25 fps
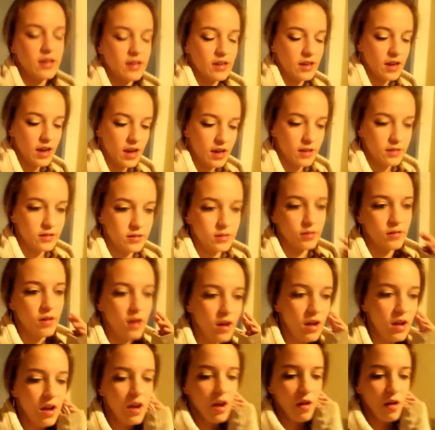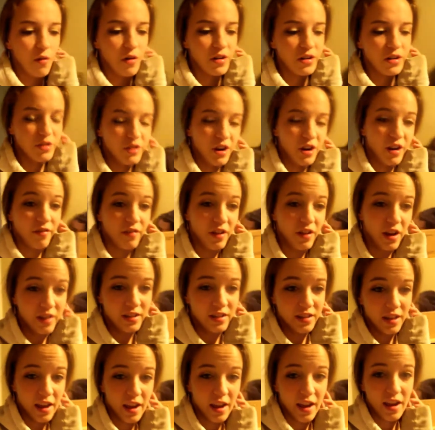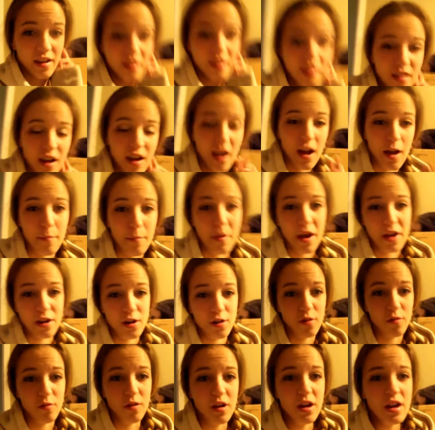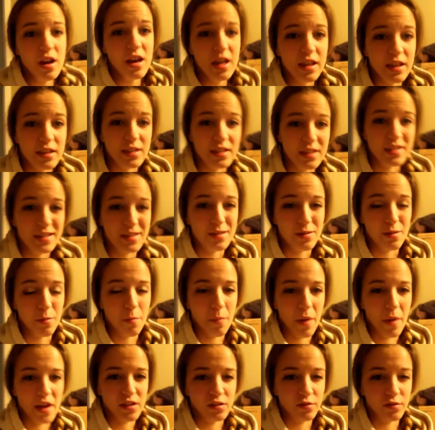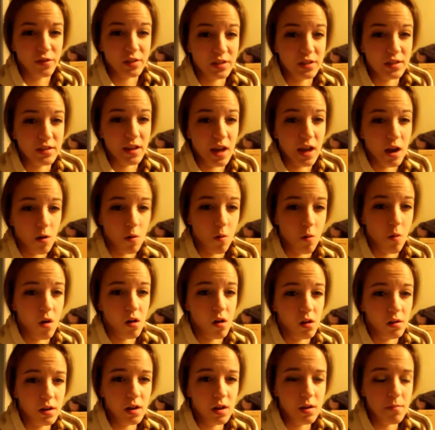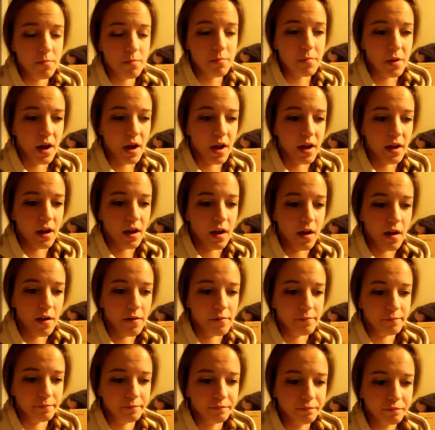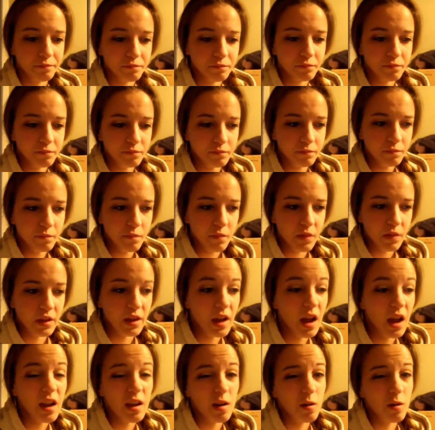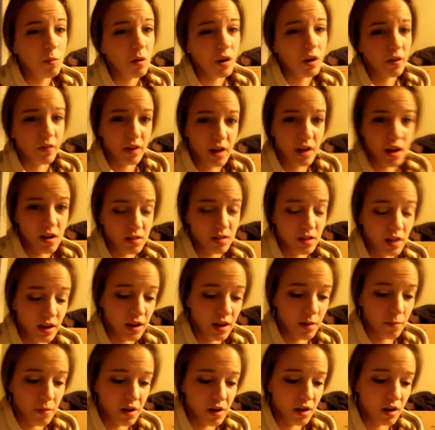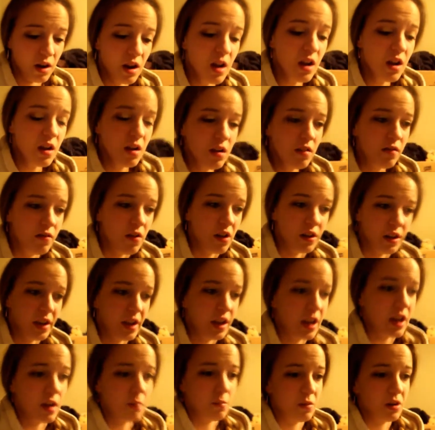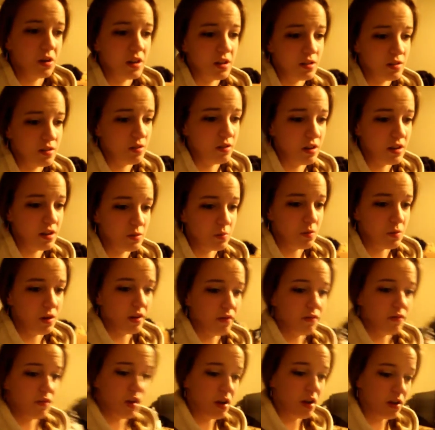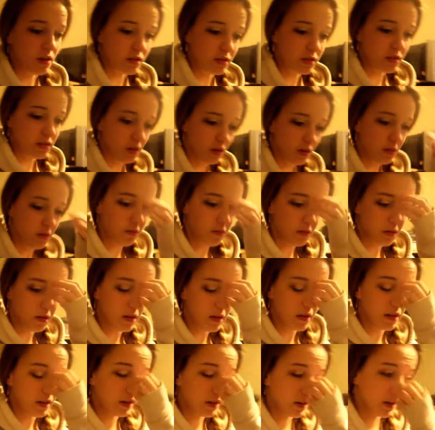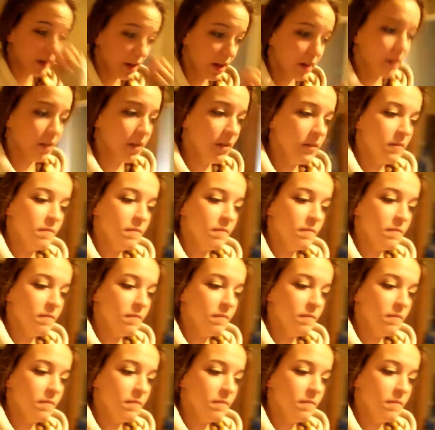yeah, so I'm going to try and vlog today. I know this isn't the best for sound quality, but, yeah, it'll work for now so I get a better vlogging camera because you guys wanted vlogs. So, yeah,